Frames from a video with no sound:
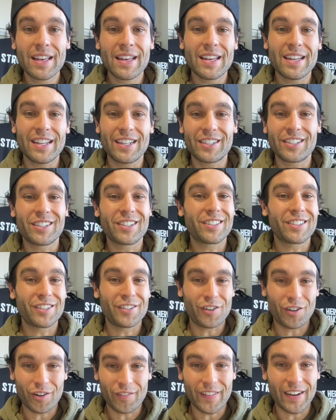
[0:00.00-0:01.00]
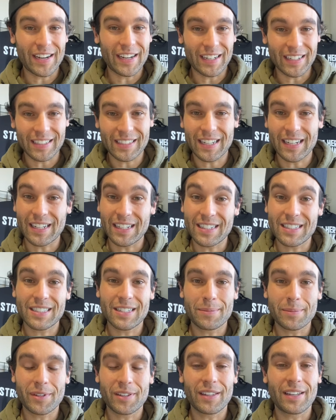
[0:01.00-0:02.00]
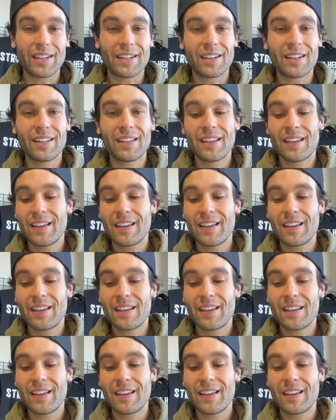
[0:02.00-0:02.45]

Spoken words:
It's just the nerve endings getting stimulated,